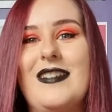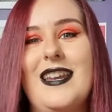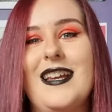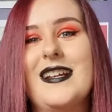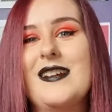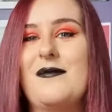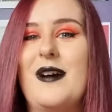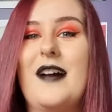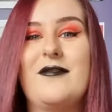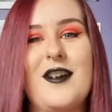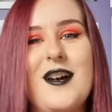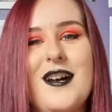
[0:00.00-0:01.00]
a look at what
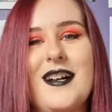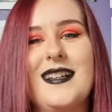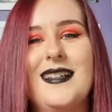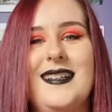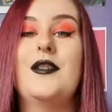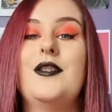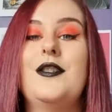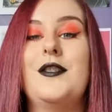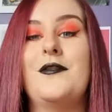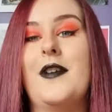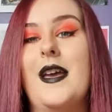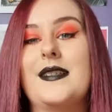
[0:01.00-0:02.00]
I've got. The
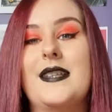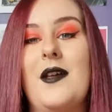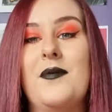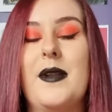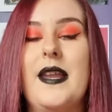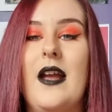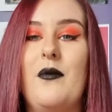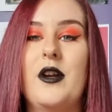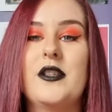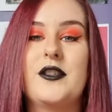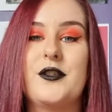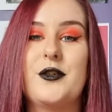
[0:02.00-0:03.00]
first company I
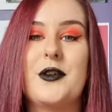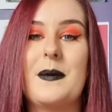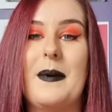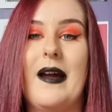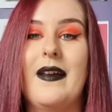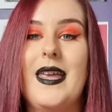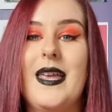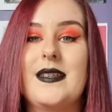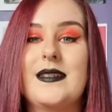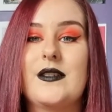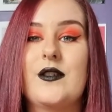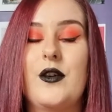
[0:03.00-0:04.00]
want to talk about
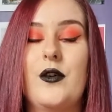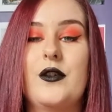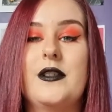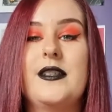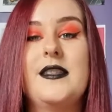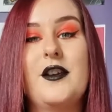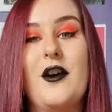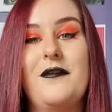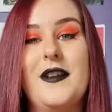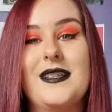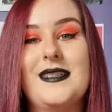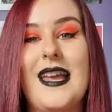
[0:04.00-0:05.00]
is called the
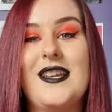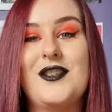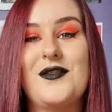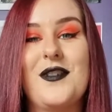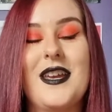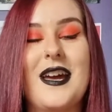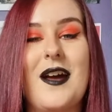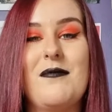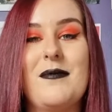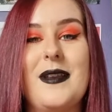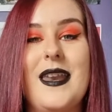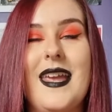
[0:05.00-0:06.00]
Gothic Stationery
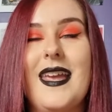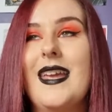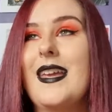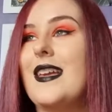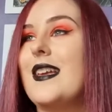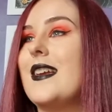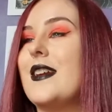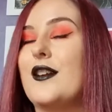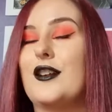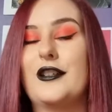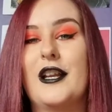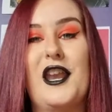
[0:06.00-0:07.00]
Company.
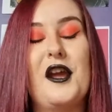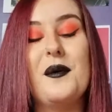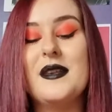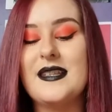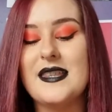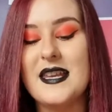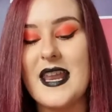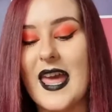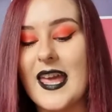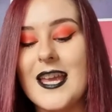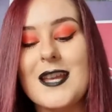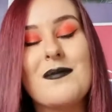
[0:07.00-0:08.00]
Clue is in the
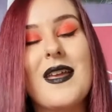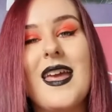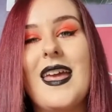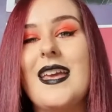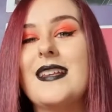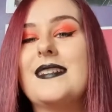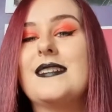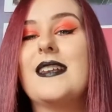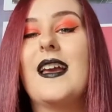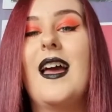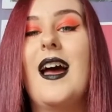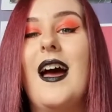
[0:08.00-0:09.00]
name. It is
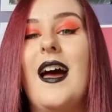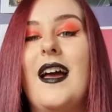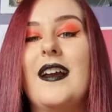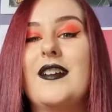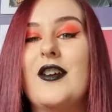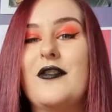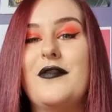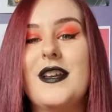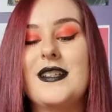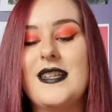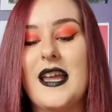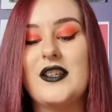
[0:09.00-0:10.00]

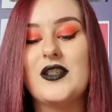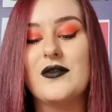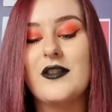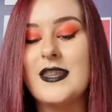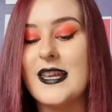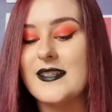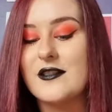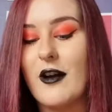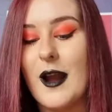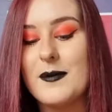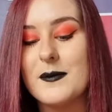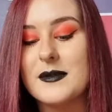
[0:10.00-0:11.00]
Gothic Stationery. They
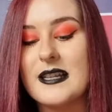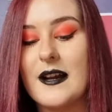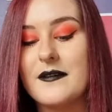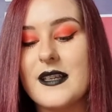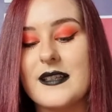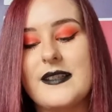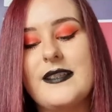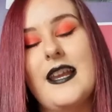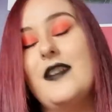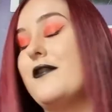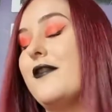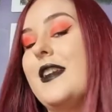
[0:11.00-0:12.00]
describe themselves as
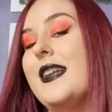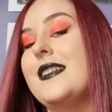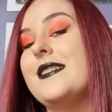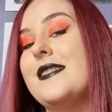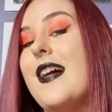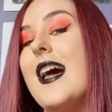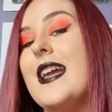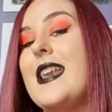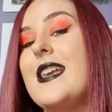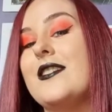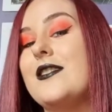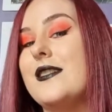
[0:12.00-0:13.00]
sinfully
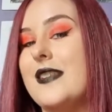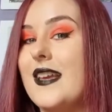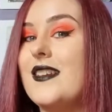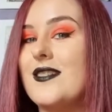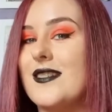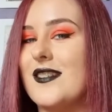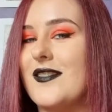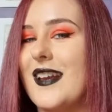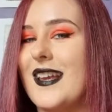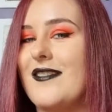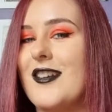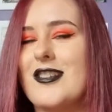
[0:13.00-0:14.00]
stylish
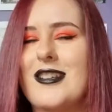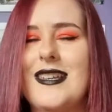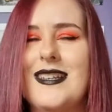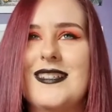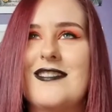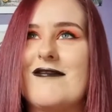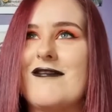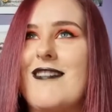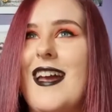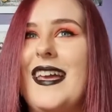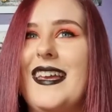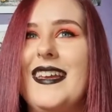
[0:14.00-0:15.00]
stationery, which I think is a
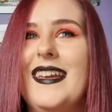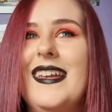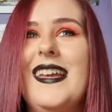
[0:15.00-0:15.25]
great